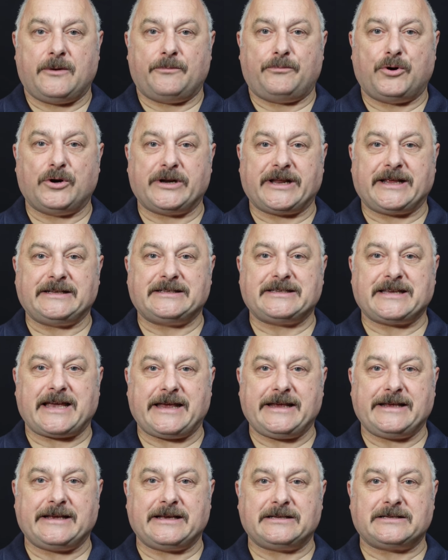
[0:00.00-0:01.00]
Putting
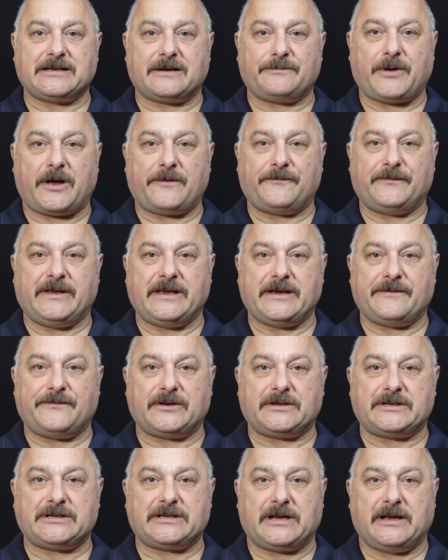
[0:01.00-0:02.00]
takers above
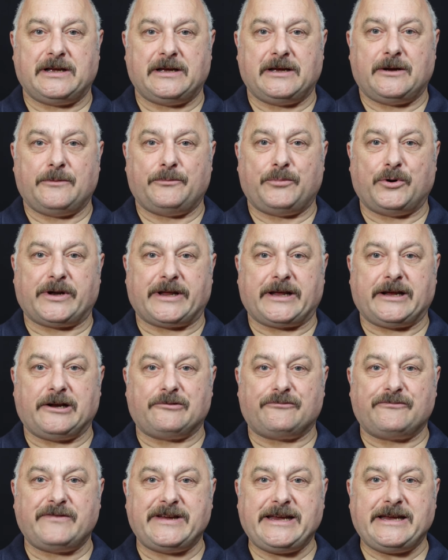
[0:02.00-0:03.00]
givers, putting
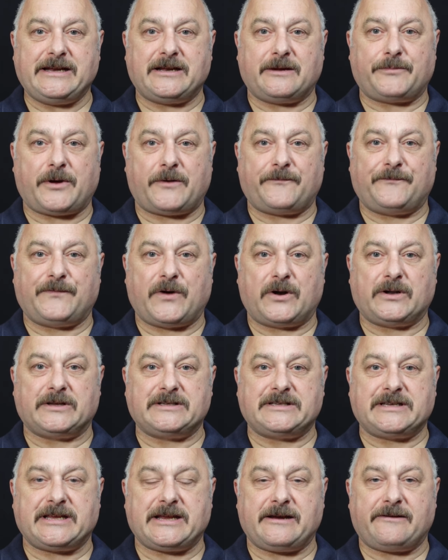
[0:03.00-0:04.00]
greed above
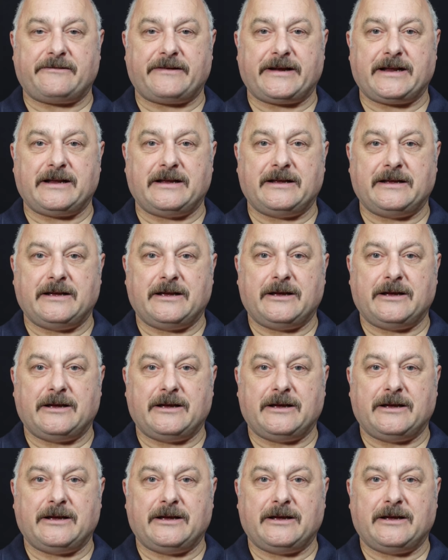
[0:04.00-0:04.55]
volunteering,